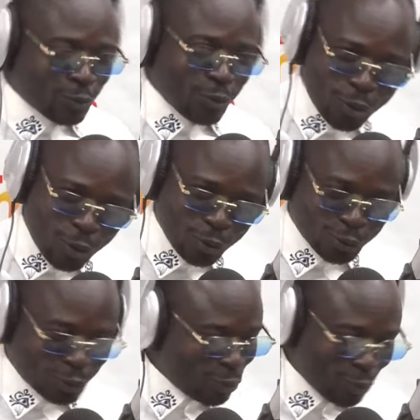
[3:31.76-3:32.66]
no
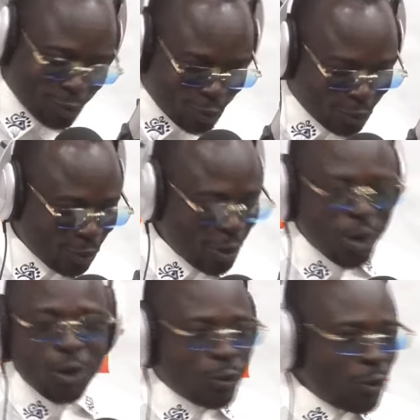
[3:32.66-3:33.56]
sronko
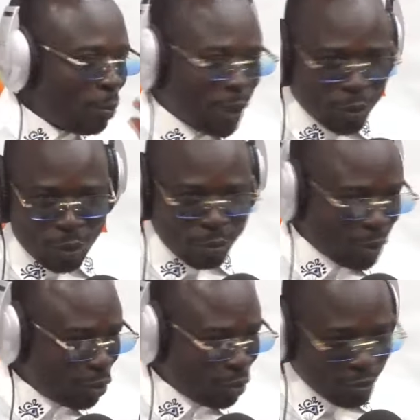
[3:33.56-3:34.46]
no me no me
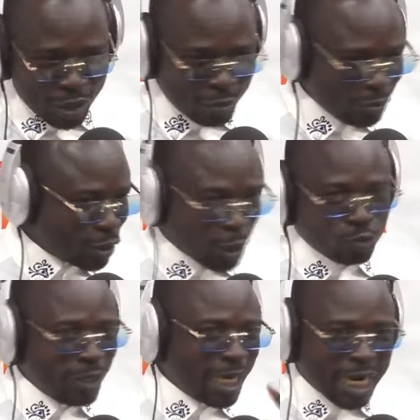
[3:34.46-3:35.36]
no me
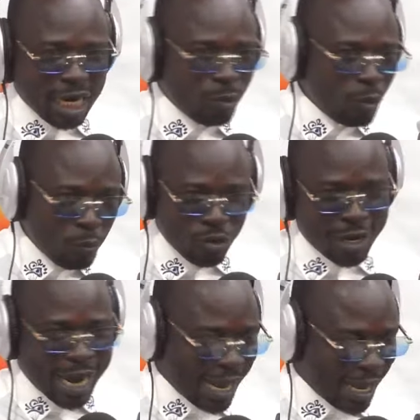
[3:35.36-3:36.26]
sesu ya dada mu
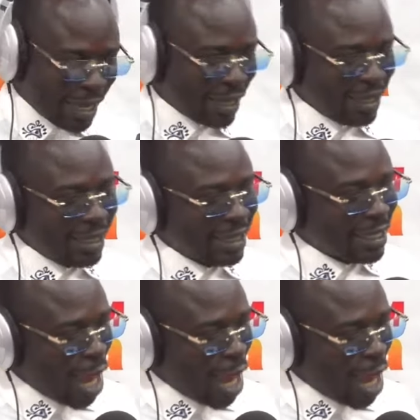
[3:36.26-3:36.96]
mpruka na